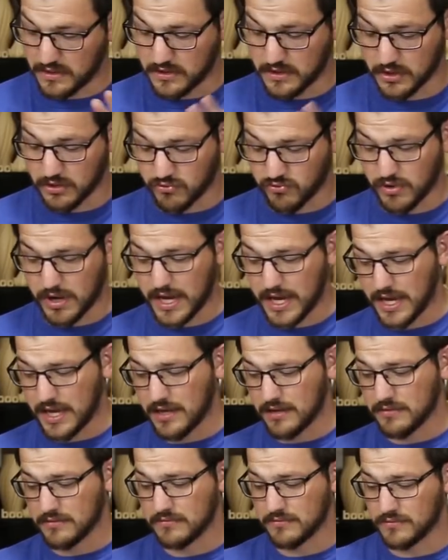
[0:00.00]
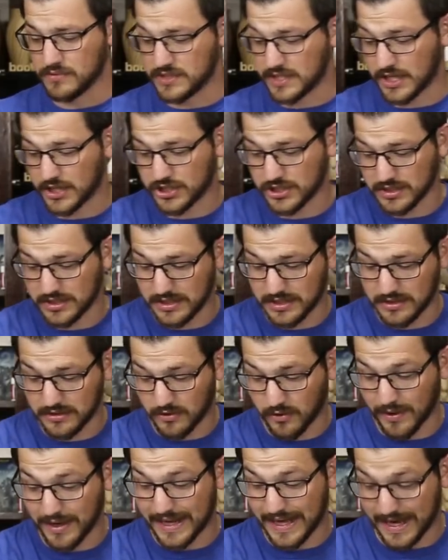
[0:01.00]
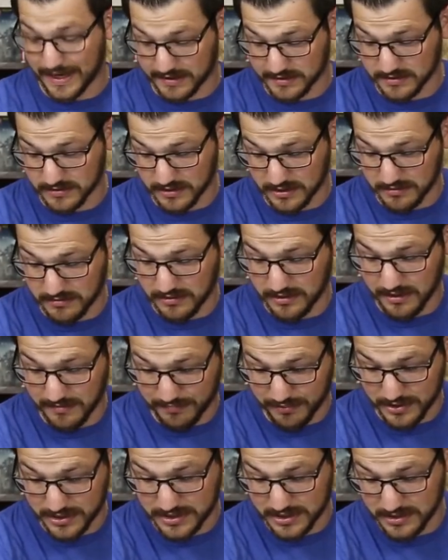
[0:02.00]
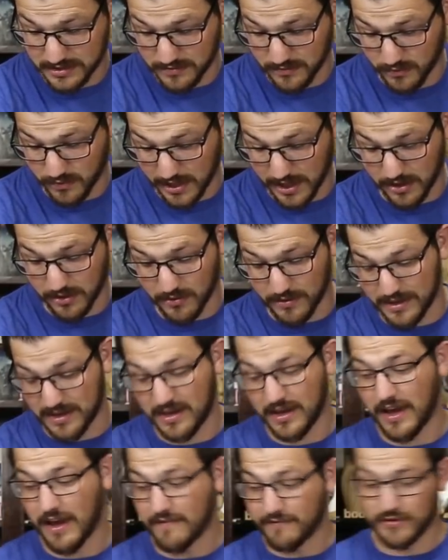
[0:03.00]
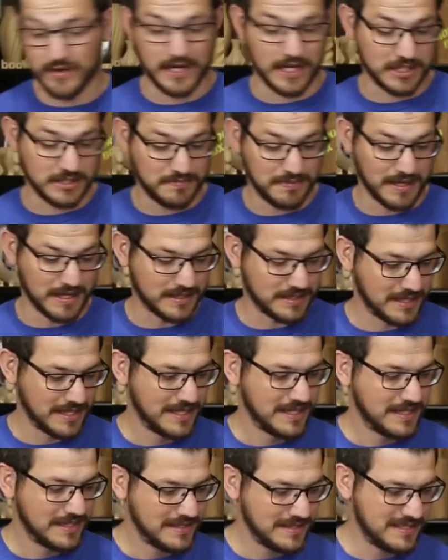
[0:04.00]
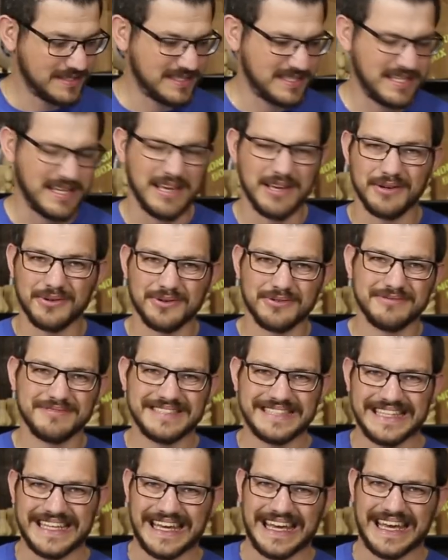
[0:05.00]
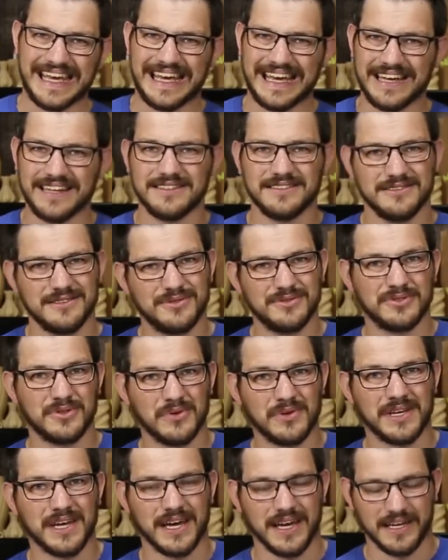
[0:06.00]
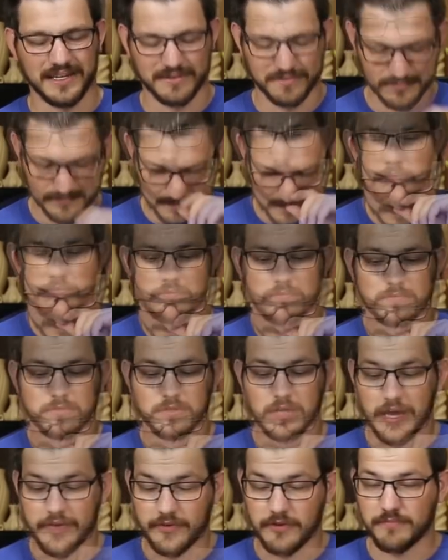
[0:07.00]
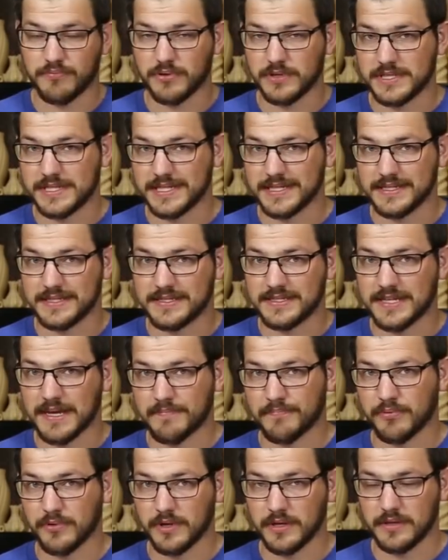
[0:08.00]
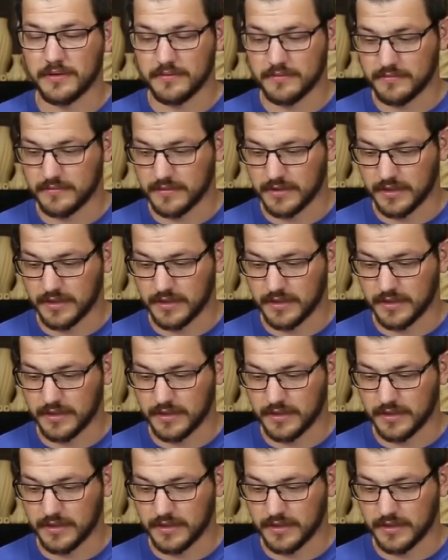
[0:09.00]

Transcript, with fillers: the gray was actually quite excellent. It printed well in every aspect. This teal, yeah, it was okay. So having printed separate